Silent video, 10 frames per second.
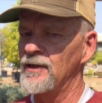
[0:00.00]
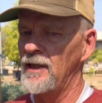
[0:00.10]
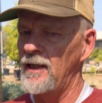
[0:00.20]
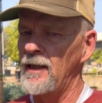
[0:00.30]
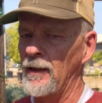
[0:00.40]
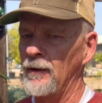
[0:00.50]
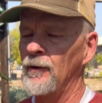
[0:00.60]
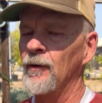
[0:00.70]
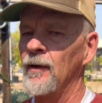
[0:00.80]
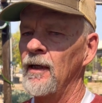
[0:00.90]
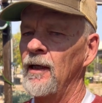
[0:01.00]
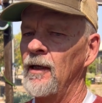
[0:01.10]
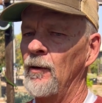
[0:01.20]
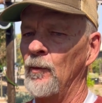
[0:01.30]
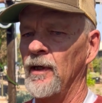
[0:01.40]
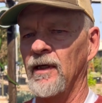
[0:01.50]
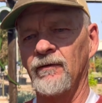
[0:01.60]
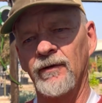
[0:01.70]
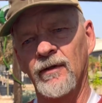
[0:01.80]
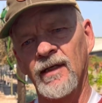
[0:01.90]
of heat. But
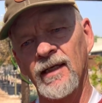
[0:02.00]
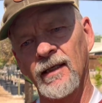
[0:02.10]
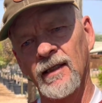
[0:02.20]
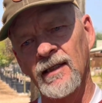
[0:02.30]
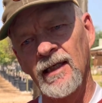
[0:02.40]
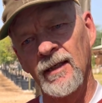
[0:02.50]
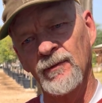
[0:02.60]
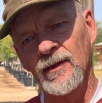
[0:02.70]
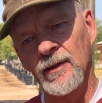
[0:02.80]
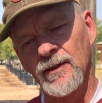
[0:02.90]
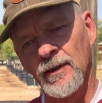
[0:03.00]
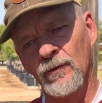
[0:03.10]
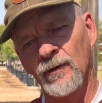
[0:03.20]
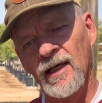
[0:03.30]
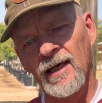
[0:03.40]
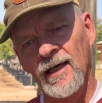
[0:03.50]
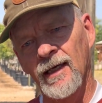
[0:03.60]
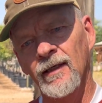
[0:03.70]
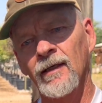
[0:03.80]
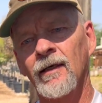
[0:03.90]
if they're not adapted to zone
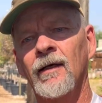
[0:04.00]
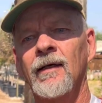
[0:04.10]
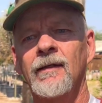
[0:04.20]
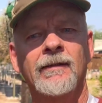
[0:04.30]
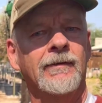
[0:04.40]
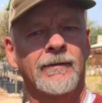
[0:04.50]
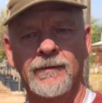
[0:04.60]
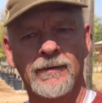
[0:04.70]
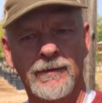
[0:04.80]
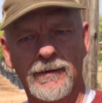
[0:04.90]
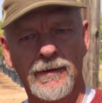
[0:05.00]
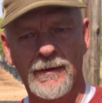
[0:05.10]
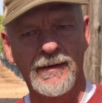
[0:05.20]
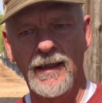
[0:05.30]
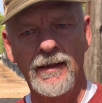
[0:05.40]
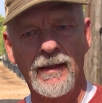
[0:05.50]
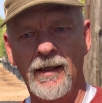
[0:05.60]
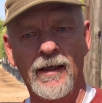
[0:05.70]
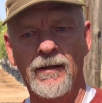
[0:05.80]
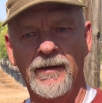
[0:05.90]
9, it's not any
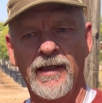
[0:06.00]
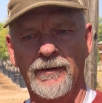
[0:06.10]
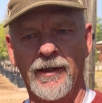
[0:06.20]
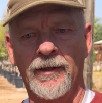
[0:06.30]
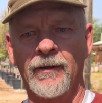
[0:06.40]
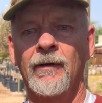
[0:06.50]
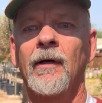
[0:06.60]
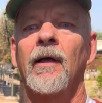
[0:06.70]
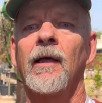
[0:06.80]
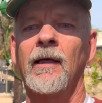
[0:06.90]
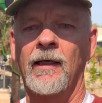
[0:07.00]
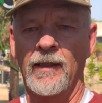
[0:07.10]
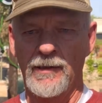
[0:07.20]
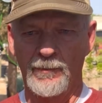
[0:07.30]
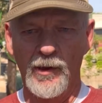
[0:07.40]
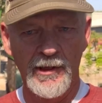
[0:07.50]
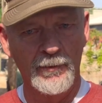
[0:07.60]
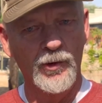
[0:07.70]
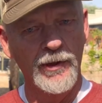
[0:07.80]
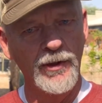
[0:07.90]
hotter down there. It's much
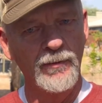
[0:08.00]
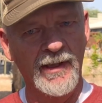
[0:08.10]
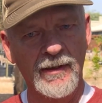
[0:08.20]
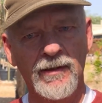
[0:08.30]
more humid.